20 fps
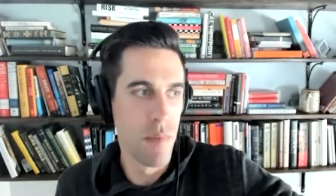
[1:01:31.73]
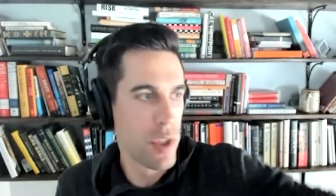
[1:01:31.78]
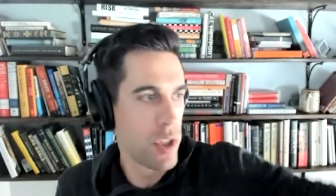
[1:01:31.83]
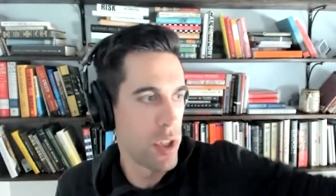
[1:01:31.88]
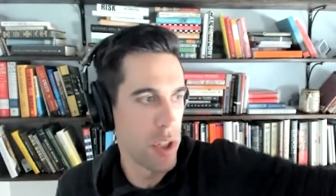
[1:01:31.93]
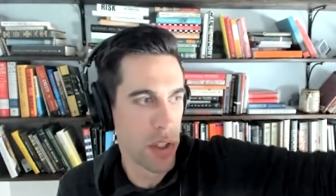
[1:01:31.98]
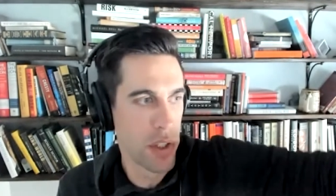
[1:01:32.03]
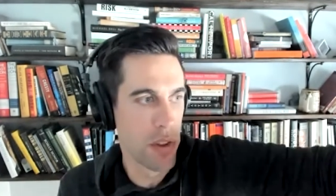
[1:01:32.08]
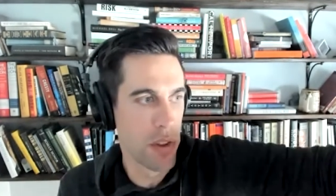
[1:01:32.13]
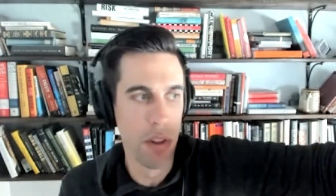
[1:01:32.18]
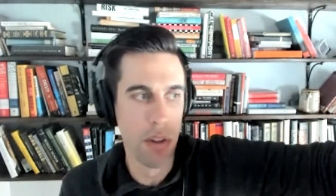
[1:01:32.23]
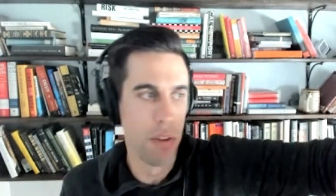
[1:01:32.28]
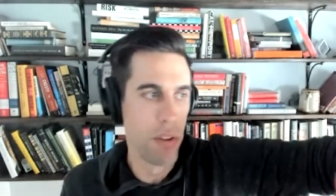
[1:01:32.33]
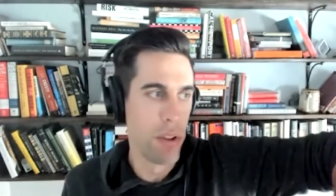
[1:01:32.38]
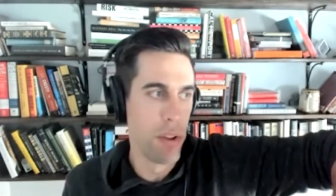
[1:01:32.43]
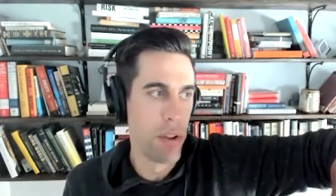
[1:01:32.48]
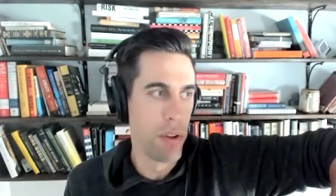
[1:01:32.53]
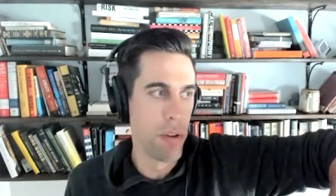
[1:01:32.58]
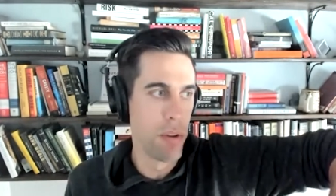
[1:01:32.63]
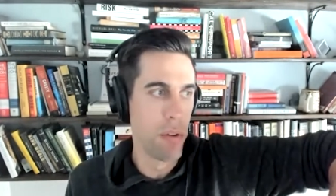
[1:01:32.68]
just the,
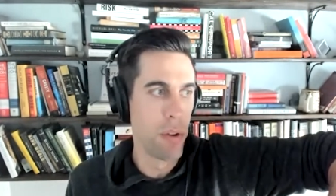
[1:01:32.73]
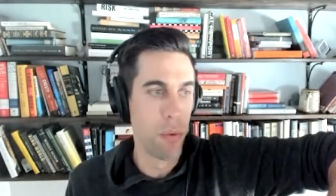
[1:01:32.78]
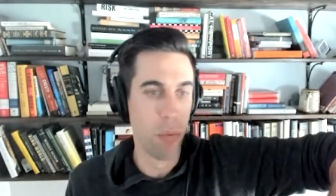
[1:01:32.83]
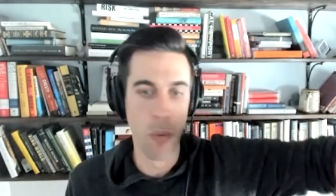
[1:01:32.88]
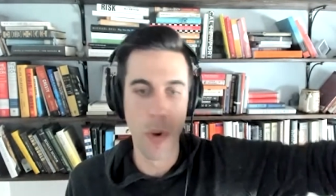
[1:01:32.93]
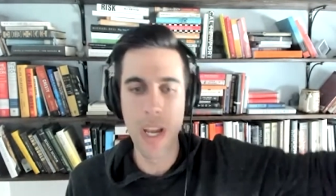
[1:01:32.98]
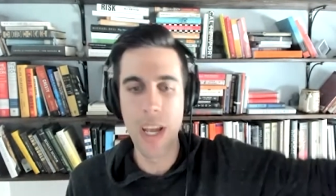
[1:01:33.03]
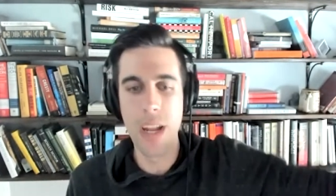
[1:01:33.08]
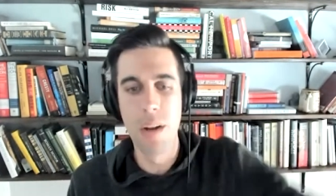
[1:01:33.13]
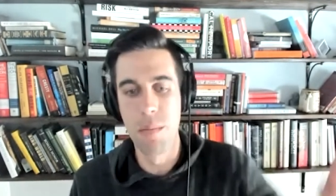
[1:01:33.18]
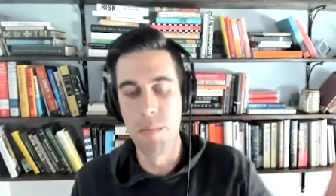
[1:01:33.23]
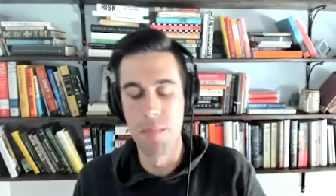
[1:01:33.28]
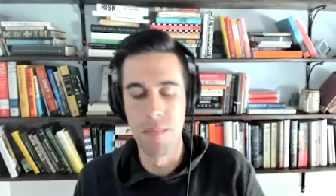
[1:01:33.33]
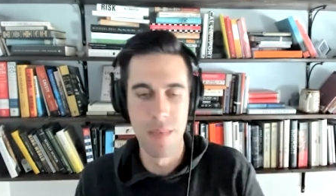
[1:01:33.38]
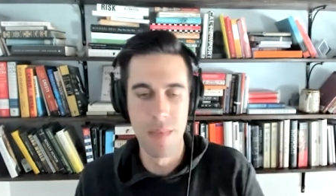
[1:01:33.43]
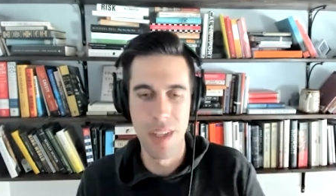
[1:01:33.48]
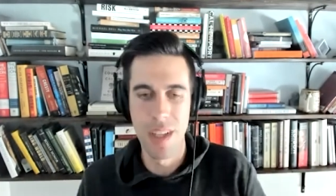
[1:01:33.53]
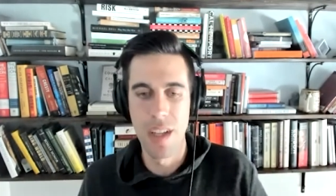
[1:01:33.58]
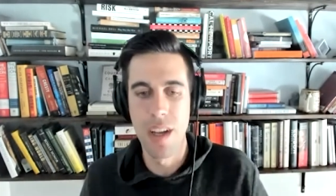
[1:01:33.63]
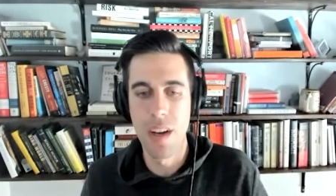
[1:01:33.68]
the the random
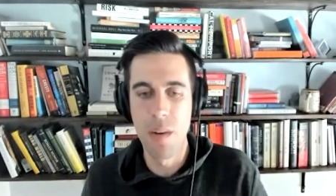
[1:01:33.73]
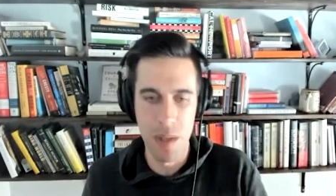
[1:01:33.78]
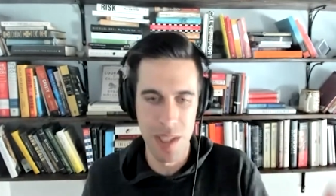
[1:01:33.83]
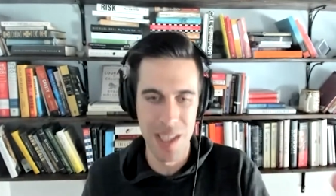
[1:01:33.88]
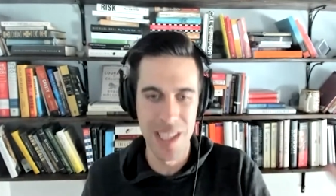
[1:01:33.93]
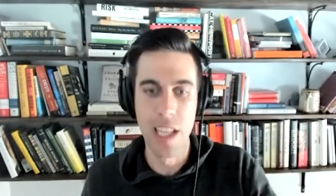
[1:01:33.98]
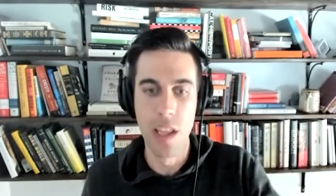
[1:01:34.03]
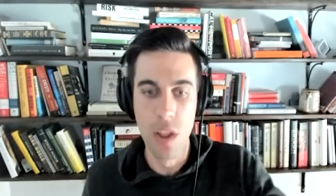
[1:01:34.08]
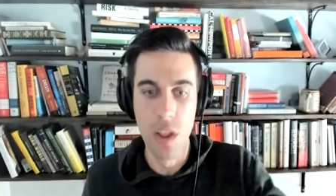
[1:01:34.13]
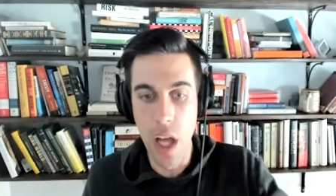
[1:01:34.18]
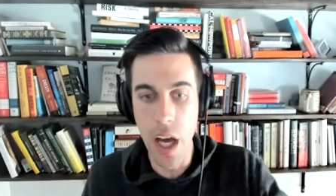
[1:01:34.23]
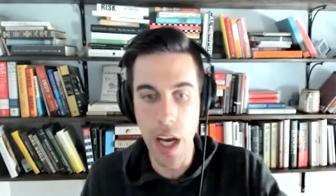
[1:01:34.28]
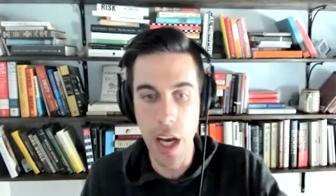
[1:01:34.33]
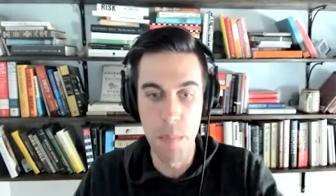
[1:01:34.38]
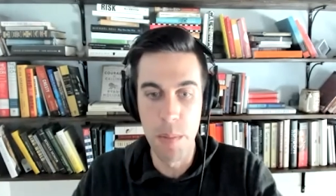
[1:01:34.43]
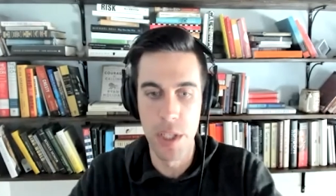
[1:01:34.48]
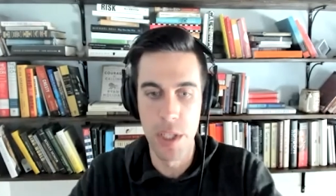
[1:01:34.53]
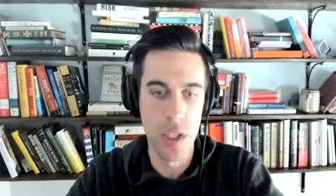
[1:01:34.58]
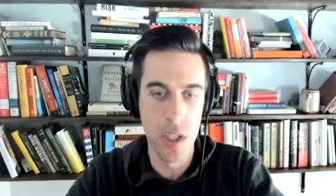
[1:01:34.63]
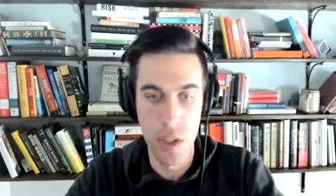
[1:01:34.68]
i don't want to say luck
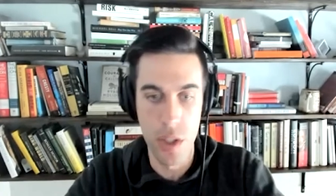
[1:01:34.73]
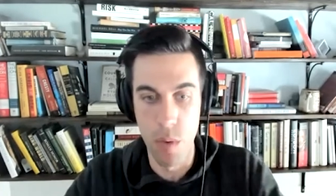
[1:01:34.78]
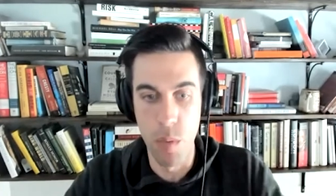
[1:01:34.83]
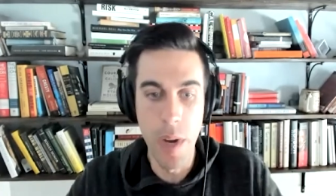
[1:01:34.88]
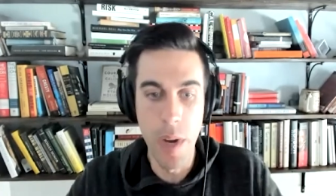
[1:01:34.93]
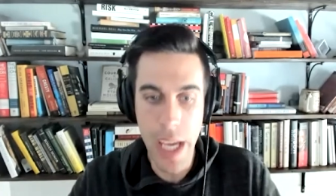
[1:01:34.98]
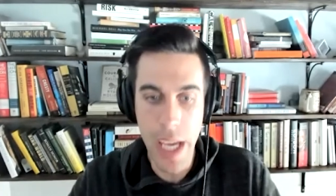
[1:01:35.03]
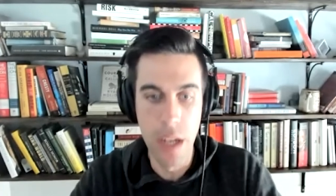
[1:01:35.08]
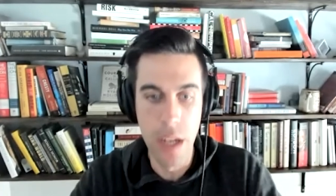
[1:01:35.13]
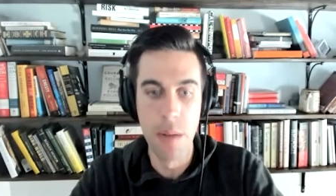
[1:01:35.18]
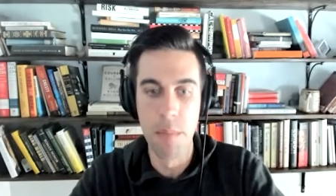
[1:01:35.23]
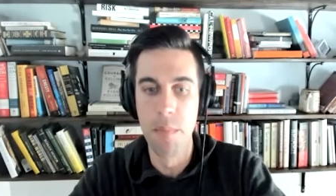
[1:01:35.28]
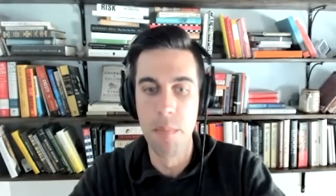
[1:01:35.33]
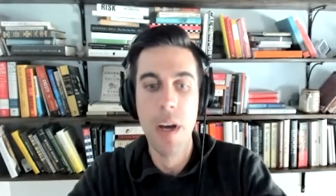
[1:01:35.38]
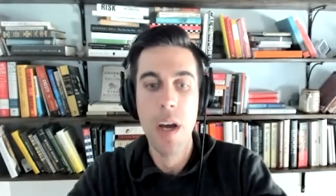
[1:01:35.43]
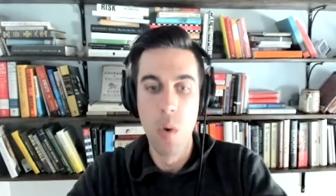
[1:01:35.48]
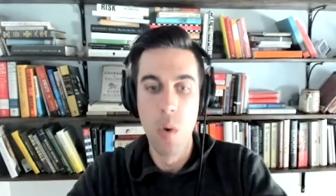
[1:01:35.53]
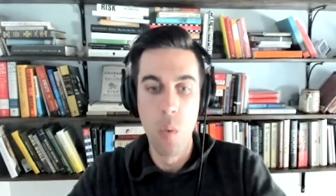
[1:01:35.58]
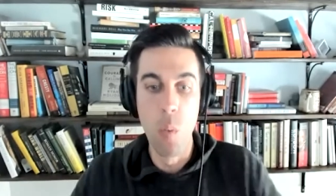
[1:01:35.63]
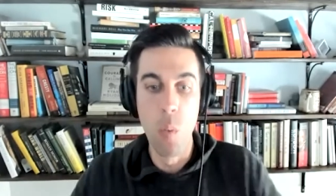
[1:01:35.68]
but just the random
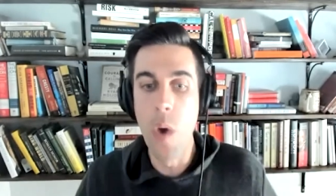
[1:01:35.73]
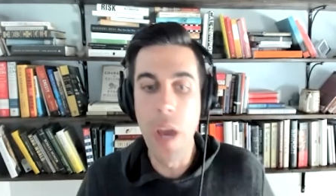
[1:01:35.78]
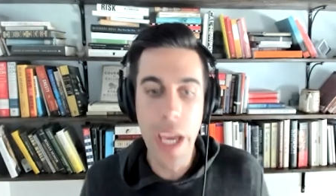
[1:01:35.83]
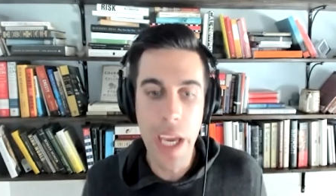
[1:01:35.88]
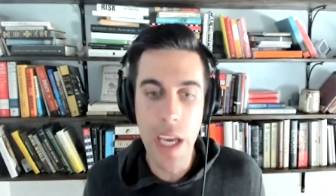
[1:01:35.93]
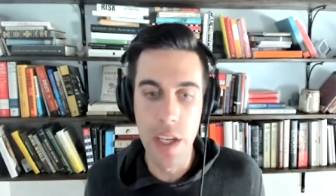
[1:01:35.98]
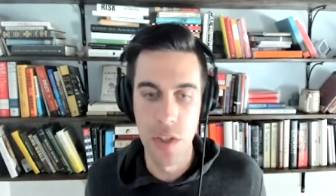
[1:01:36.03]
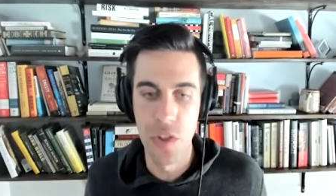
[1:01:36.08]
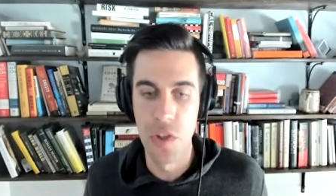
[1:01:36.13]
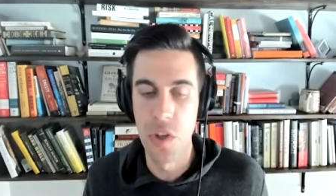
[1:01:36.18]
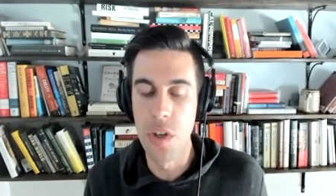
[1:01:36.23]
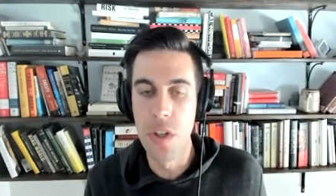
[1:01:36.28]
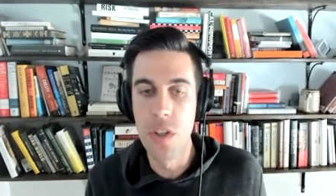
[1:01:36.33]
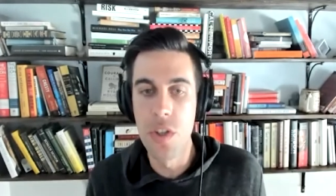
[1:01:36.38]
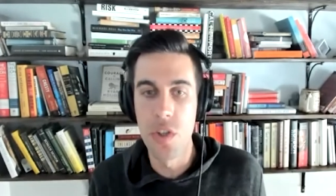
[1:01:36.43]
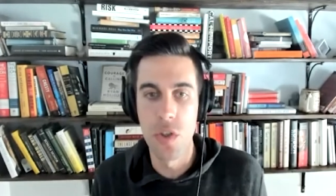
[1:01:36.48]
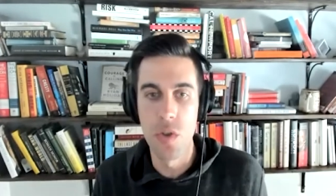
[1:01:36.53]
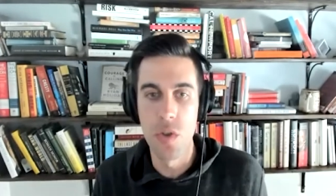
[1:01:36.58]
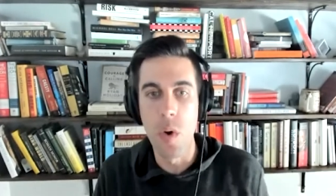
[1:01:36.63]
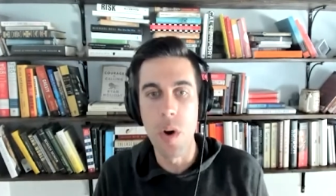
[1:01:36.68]
way a certain
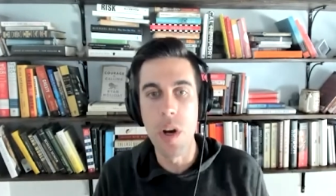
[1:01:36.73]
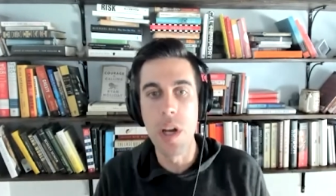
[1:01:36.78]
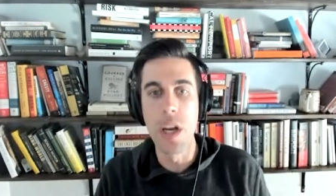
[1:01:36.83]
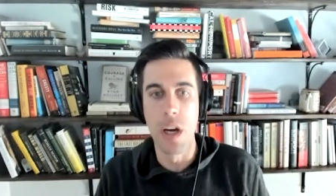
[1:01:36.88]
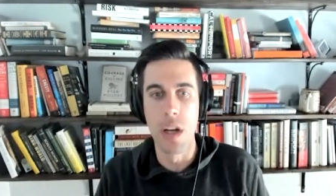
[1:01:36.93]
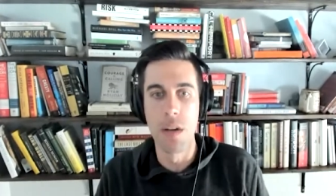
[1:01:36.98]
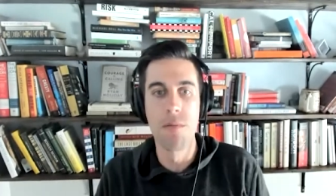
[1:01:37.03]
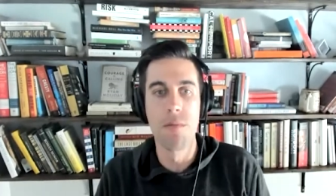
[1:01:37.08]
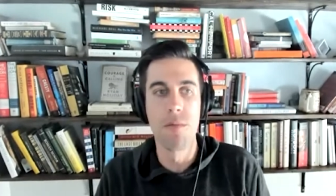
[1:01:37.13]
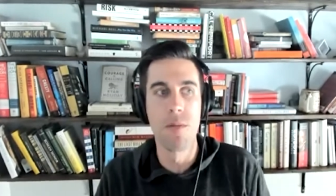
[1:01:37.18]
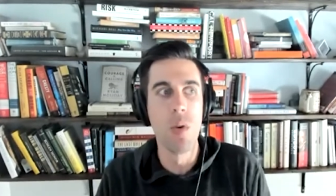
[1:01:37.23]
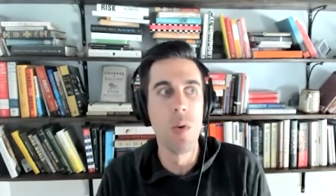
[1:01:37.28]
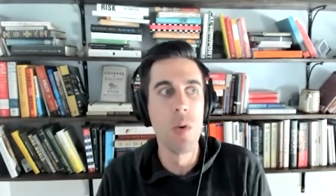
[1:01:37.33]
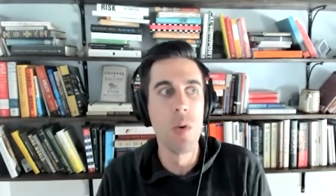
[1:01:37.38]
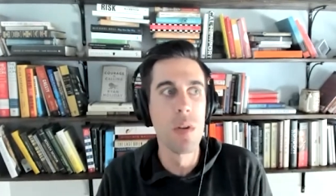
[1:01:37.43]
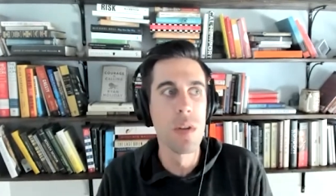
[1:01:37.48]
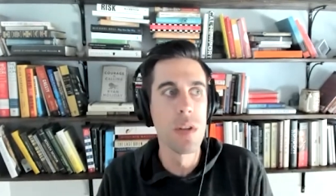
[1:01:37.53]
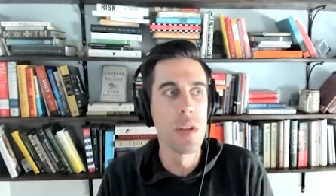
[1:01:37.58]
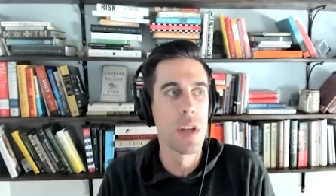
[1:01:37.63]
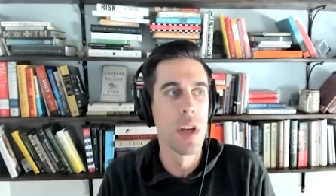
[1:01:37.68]
story
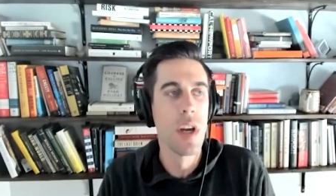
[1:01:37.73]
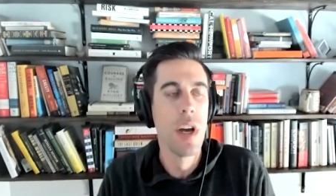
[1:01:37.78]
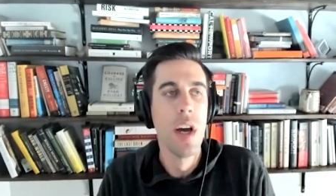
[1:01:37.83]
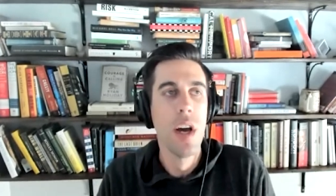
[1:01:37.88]
unfolds